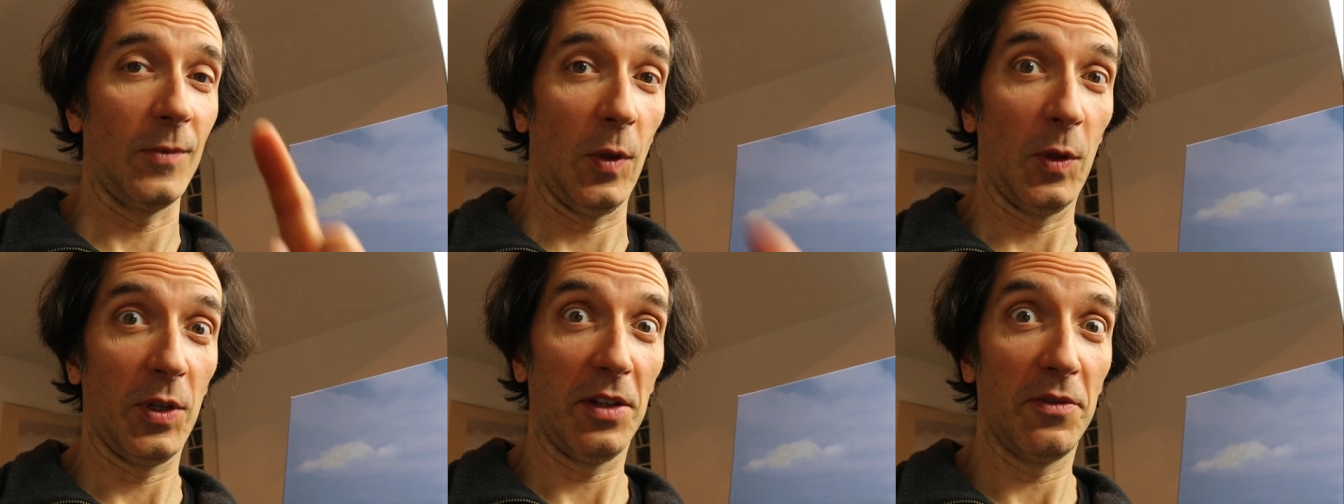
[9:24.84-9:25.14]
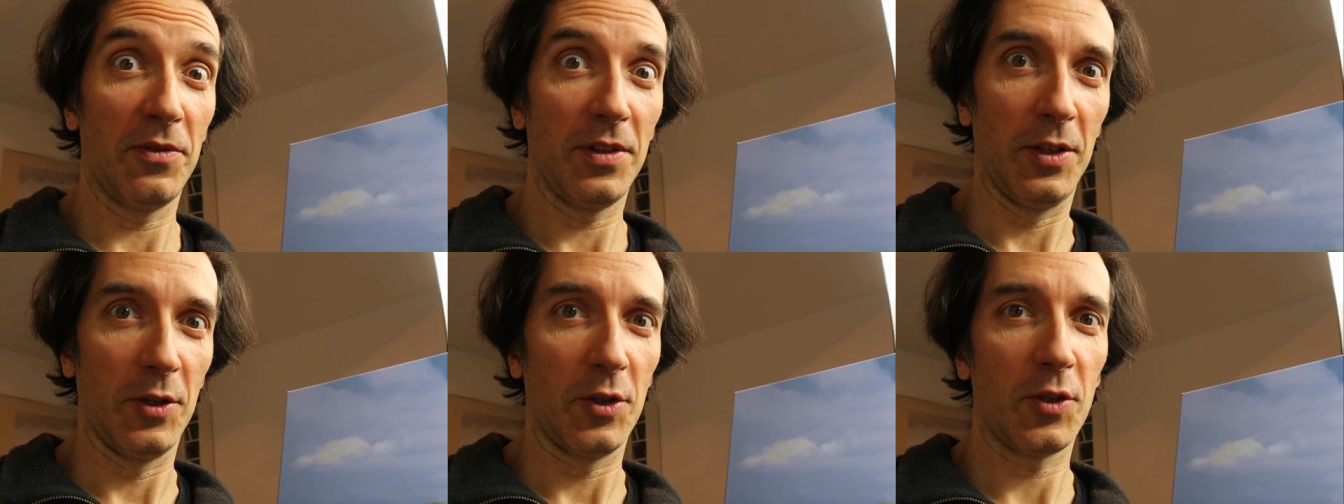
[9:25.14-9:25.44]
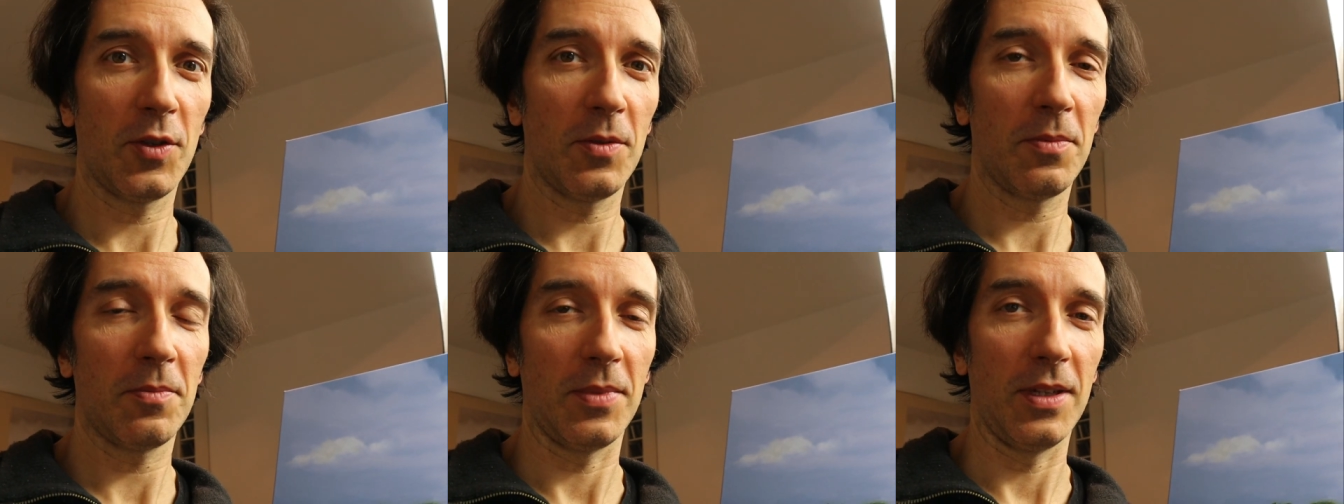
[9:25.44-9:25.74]
Not yet
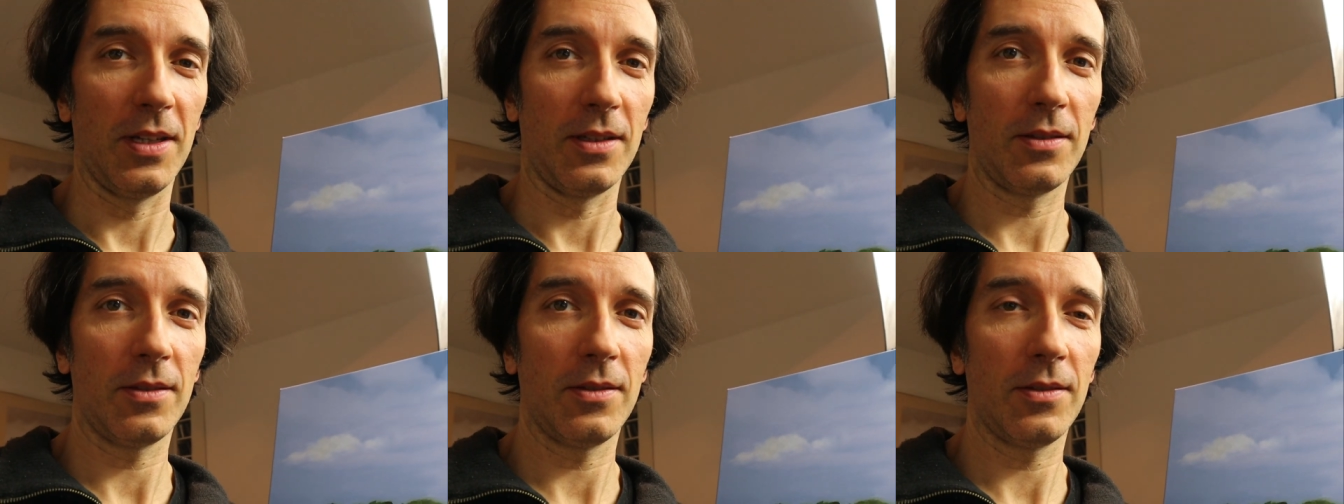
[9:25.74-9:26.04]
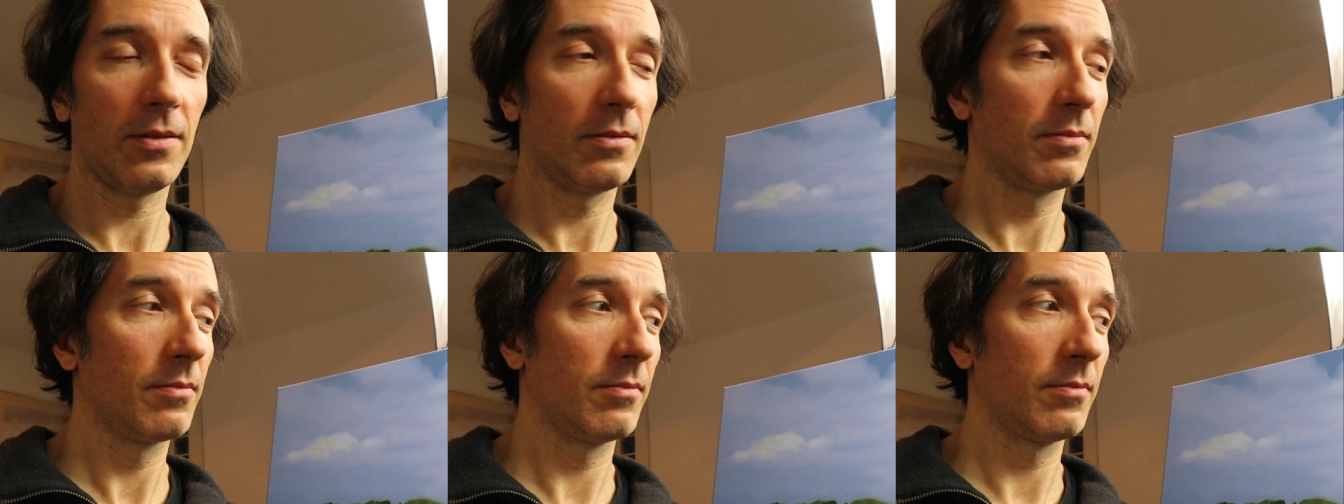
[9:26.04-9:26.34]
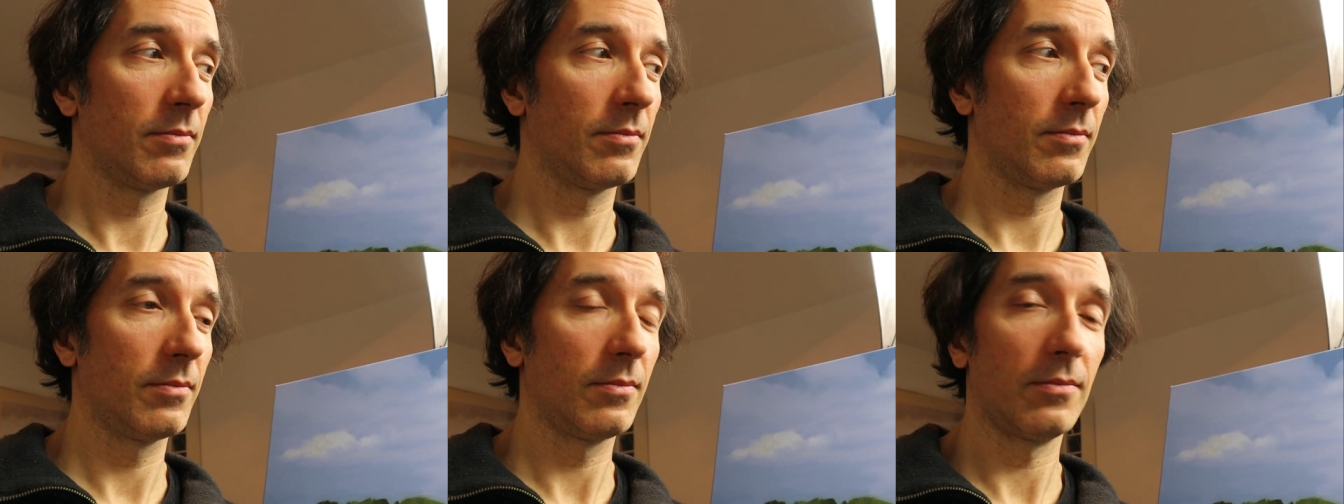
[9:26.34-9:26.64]
finished, but
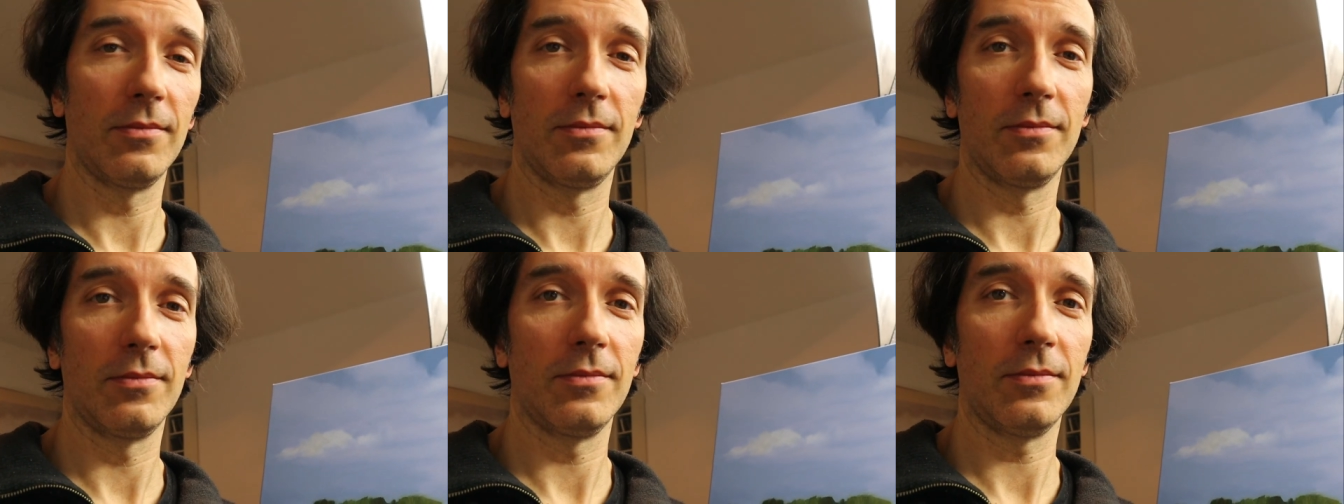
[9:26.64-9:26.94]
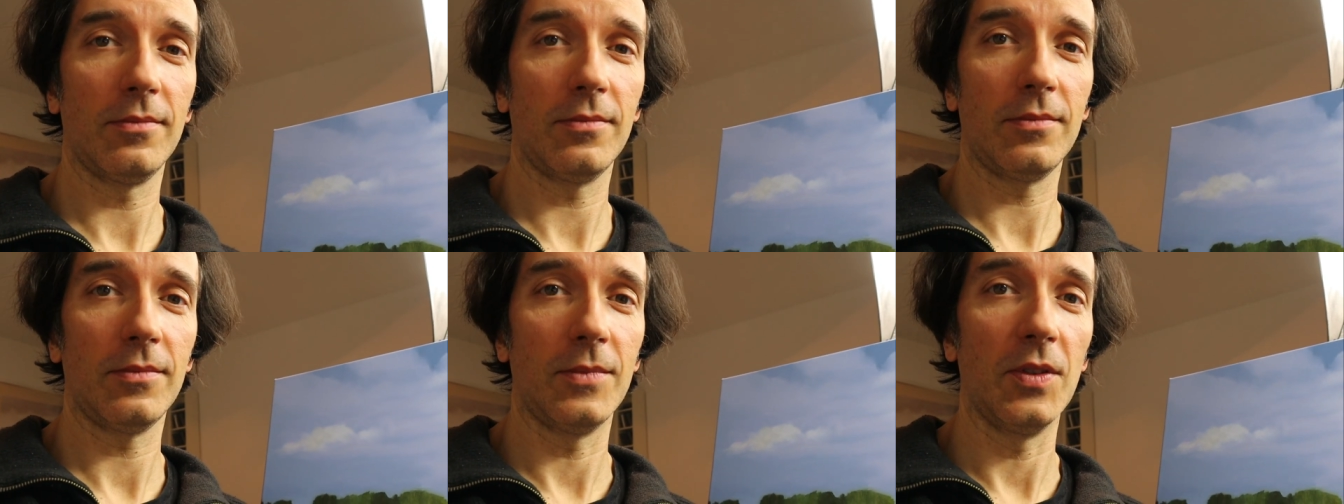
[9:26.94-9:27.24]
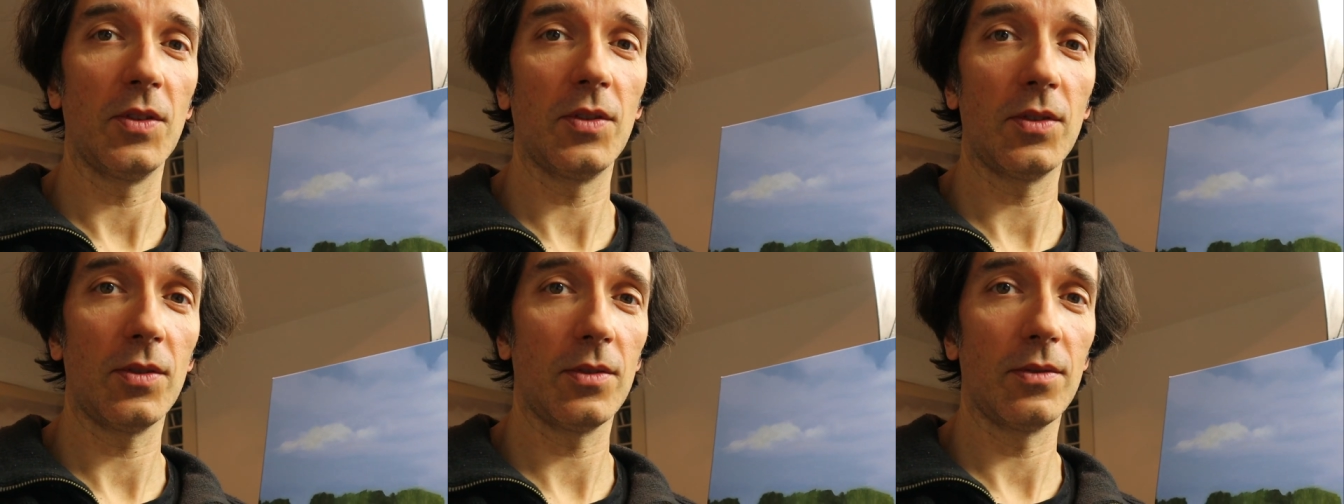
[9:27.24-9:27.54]

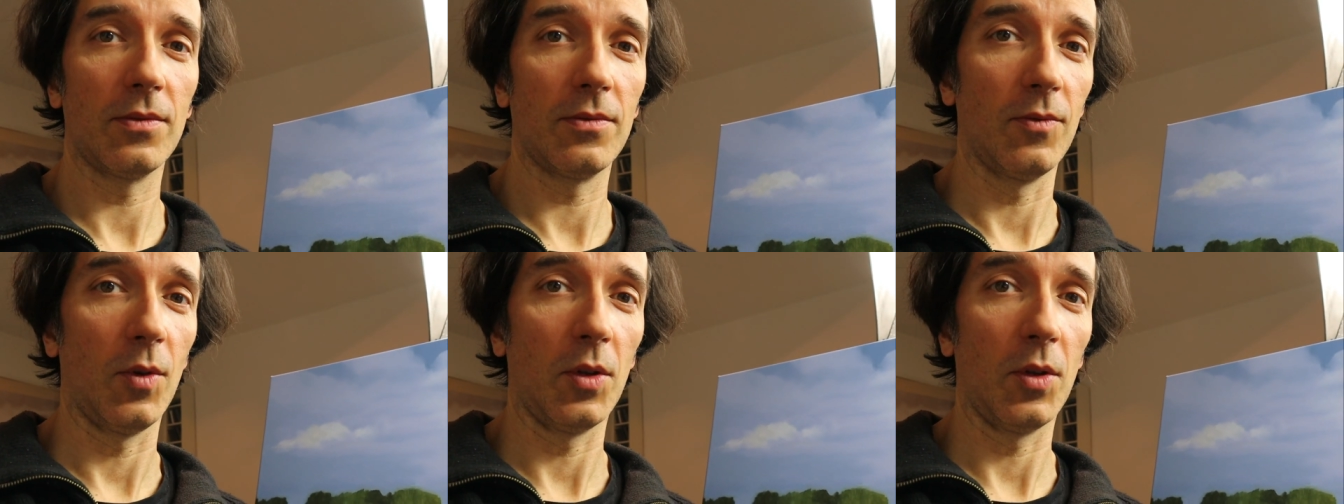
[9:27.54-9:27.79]
this